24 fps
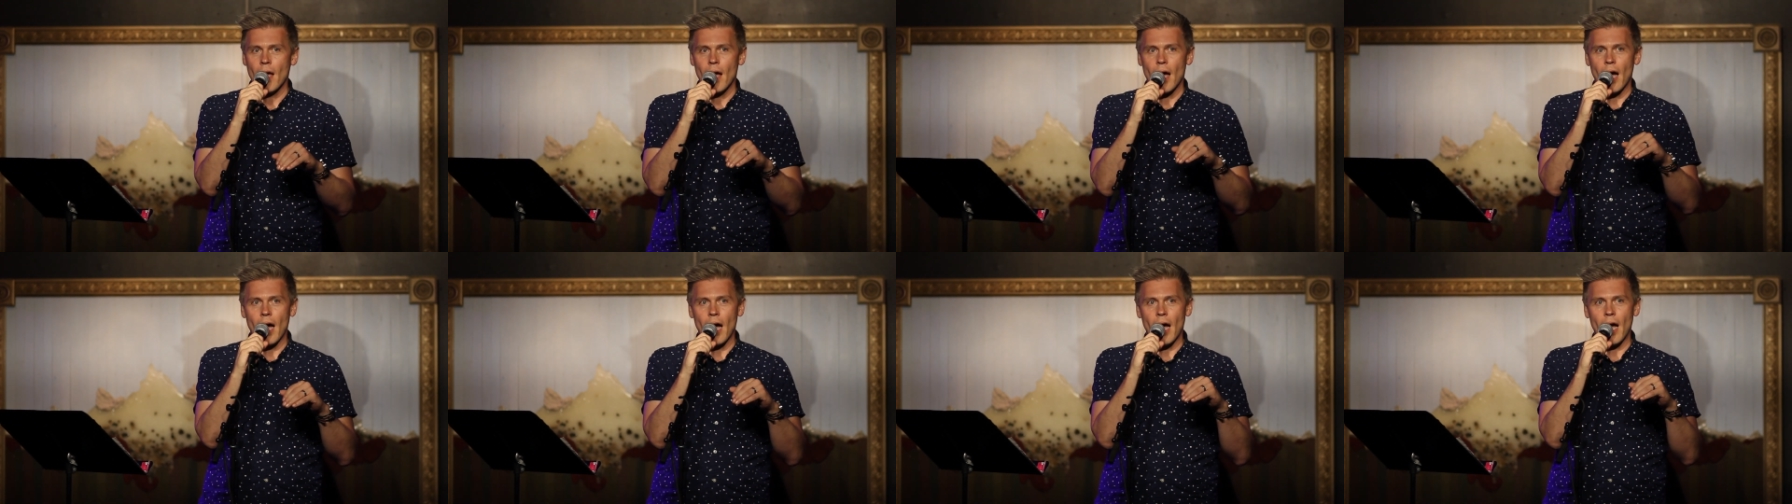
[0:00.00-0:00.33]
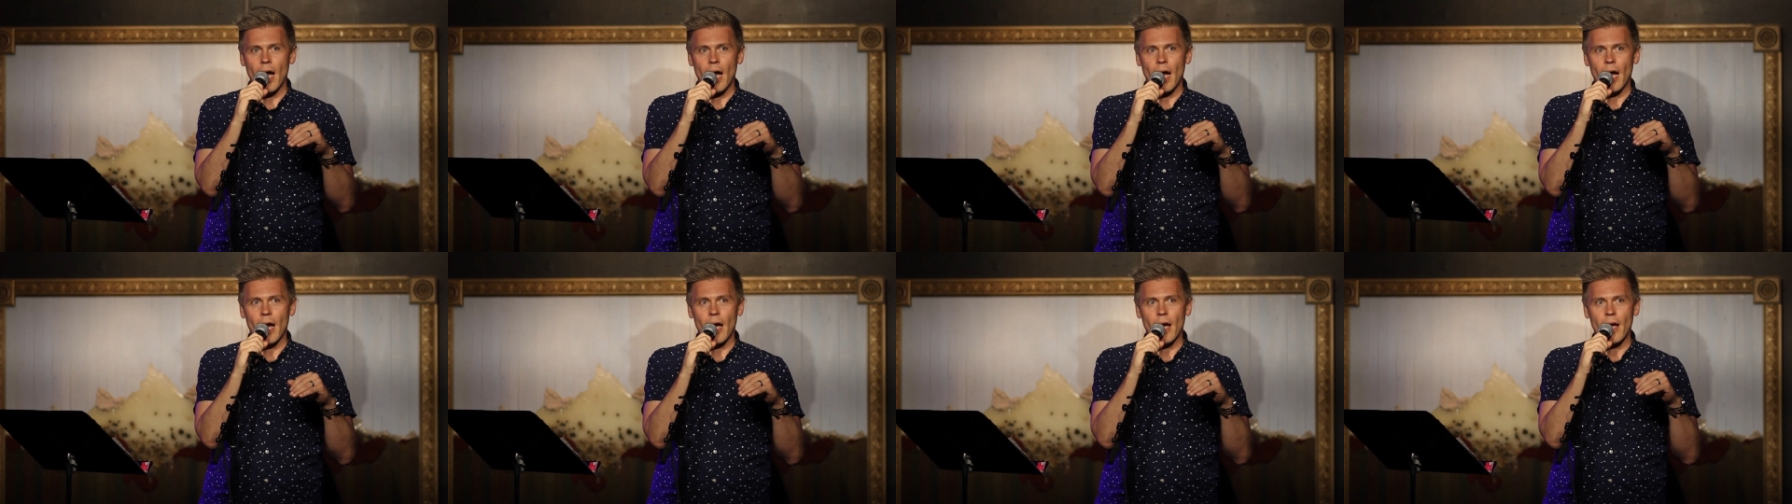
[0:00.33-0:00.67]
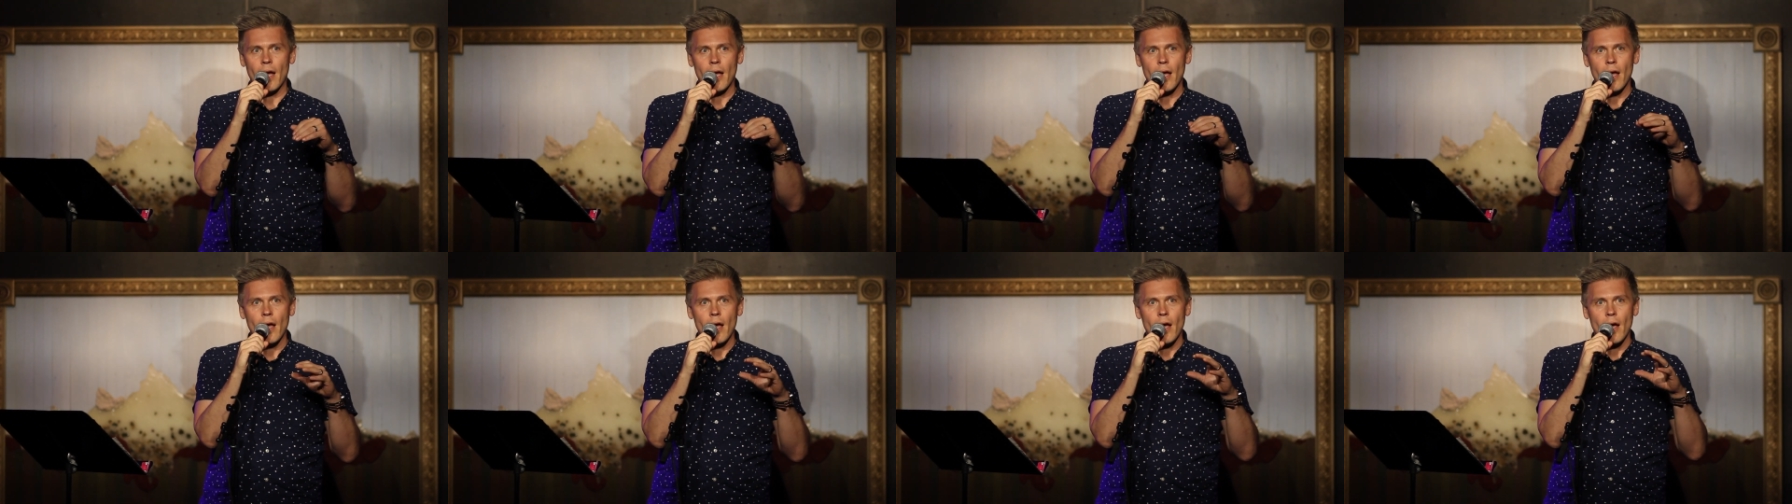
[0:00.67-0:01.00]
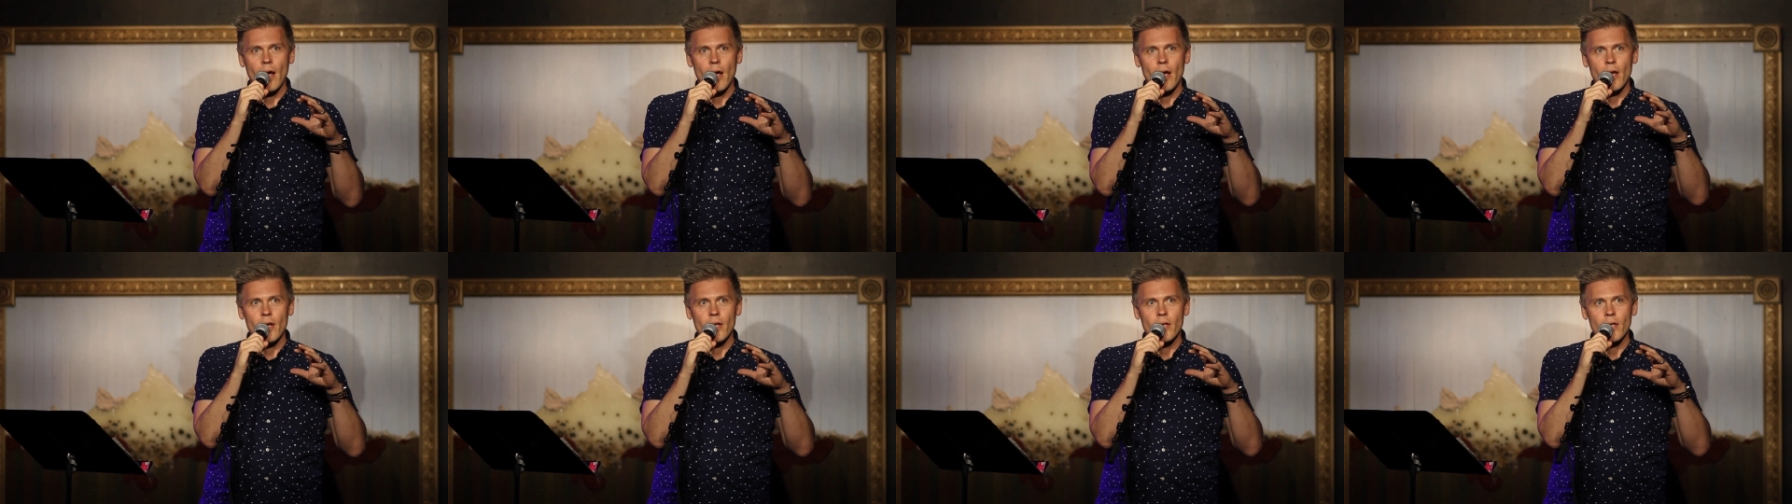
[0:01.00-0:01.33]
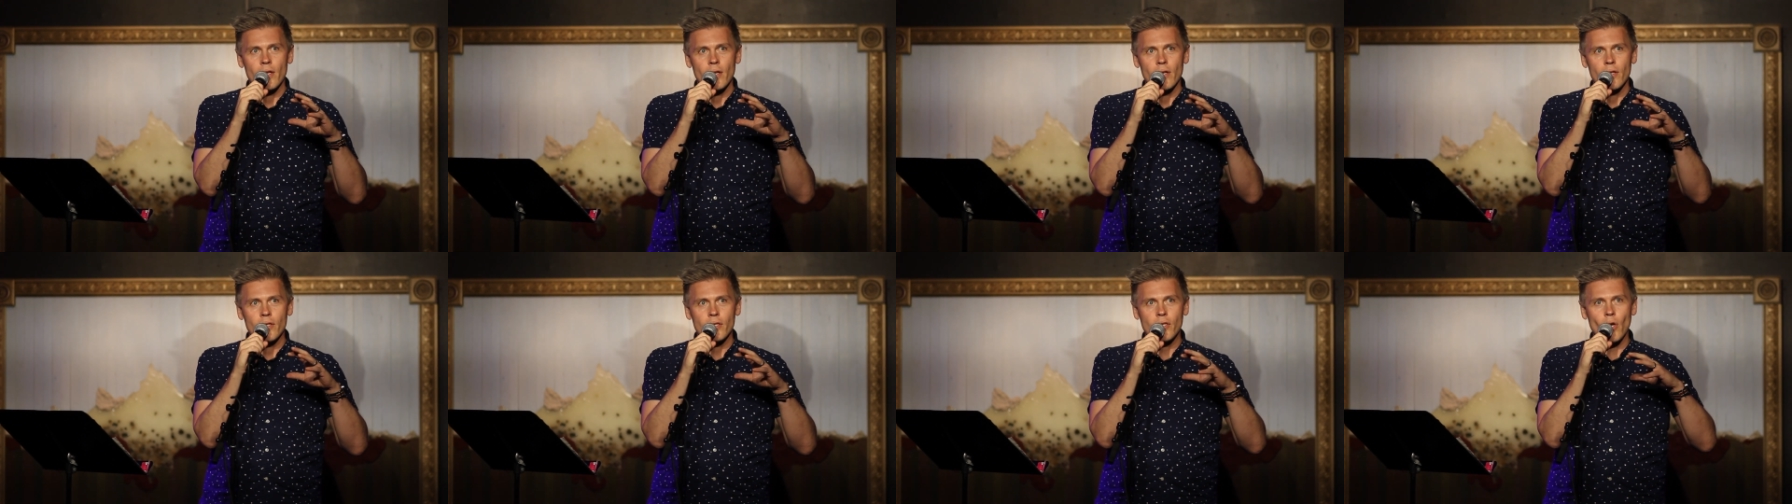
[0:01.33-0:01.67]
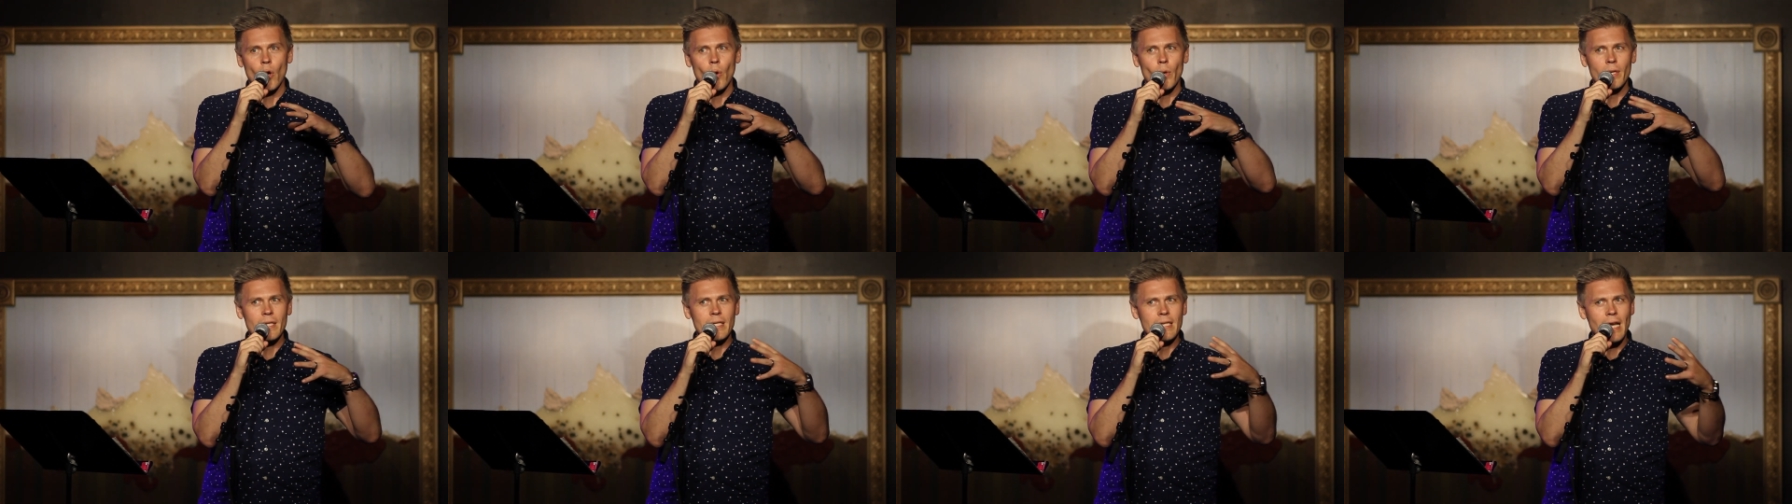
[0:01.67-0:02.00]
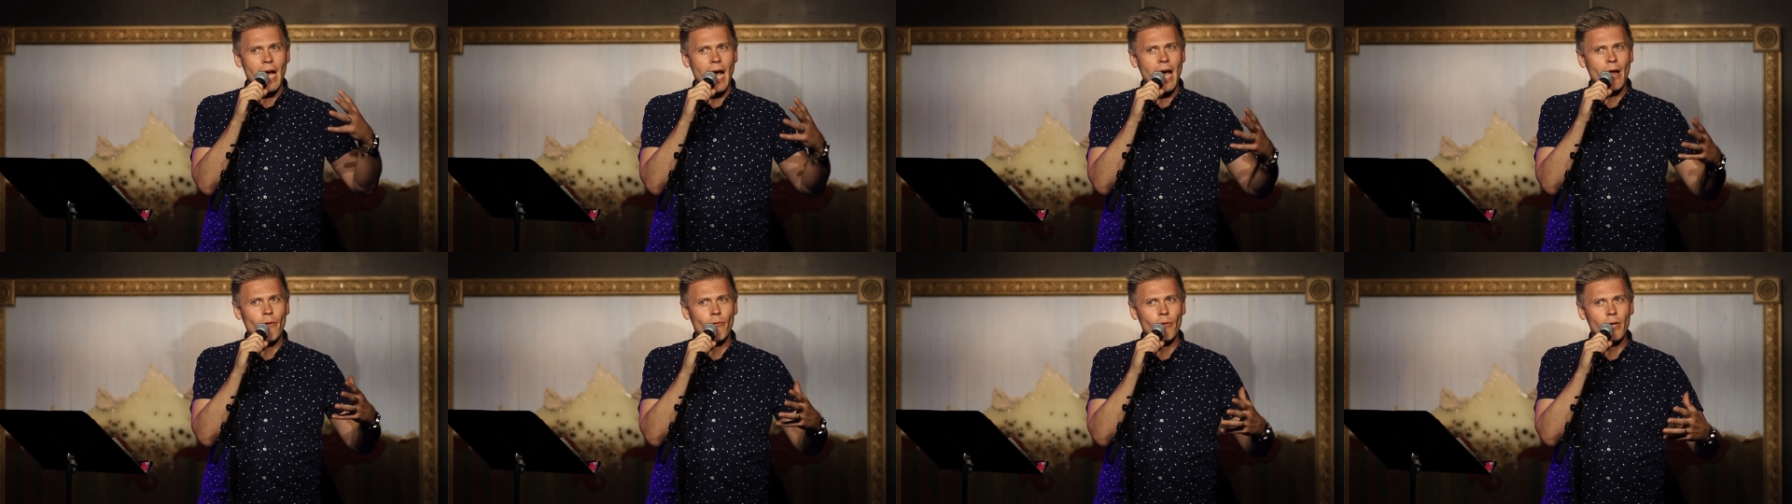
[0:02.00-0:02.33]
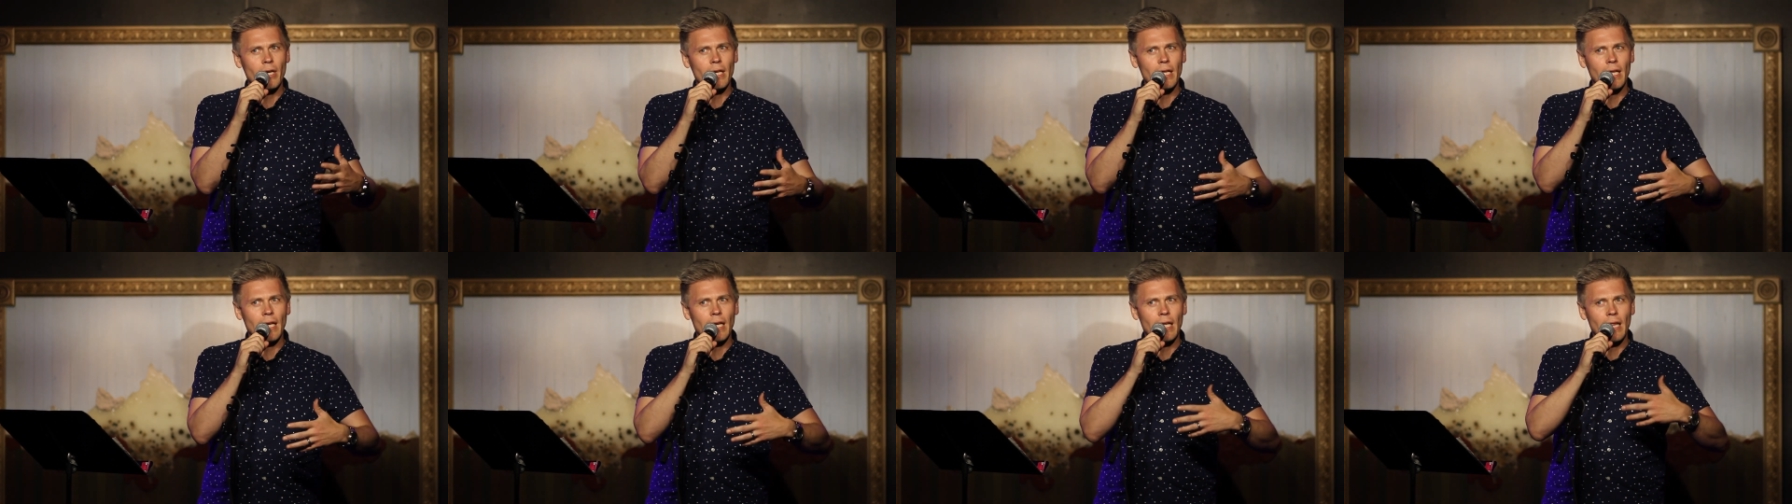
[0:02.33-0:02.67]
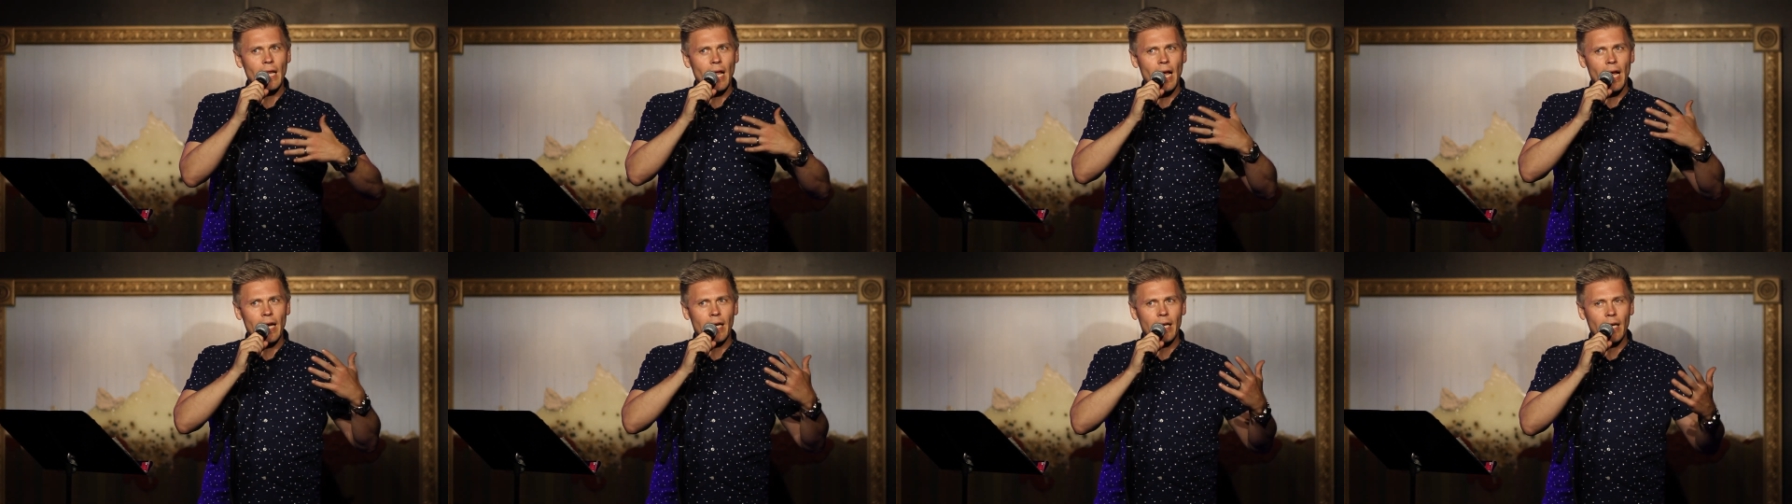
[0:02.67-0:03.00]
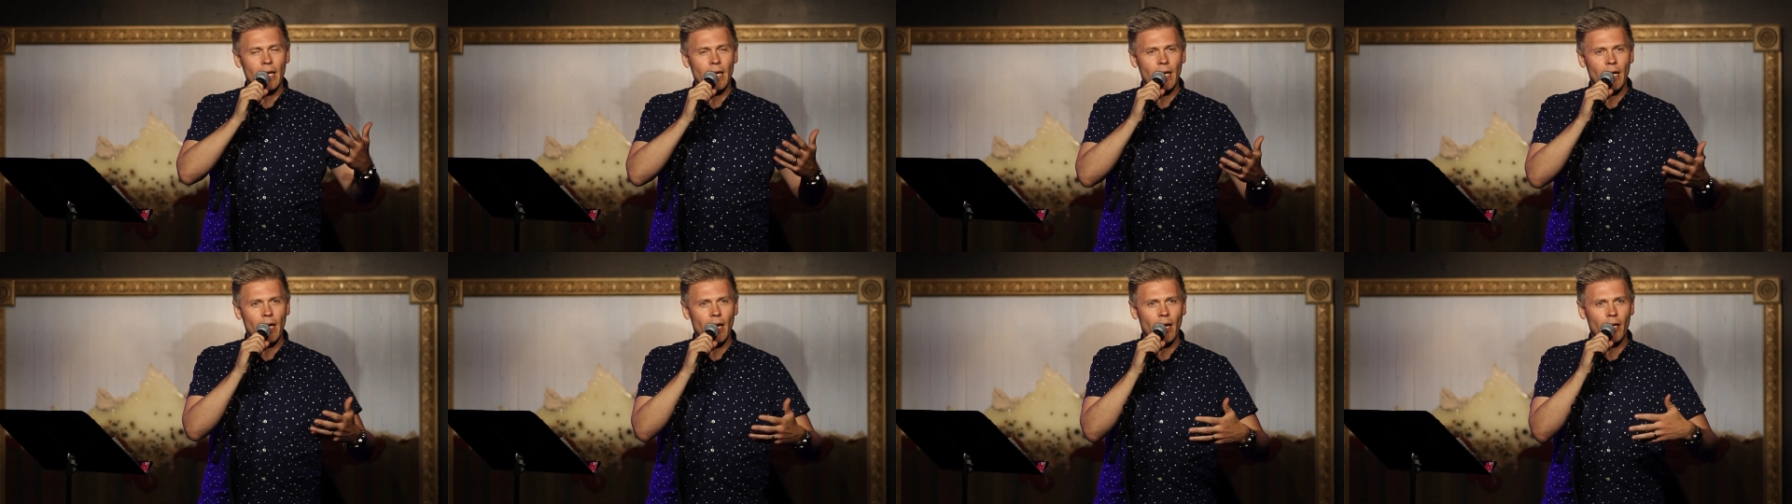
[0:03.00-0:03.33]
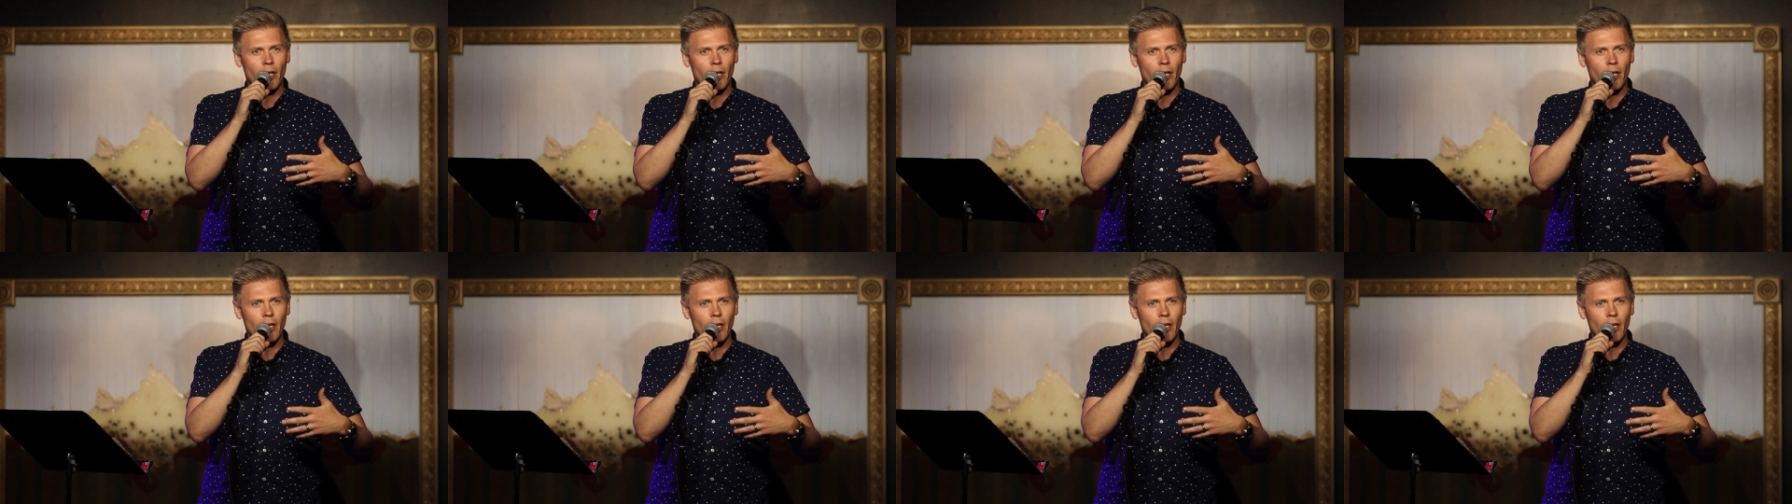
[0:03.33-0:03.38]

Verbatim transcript: Uh, so it was not really like a,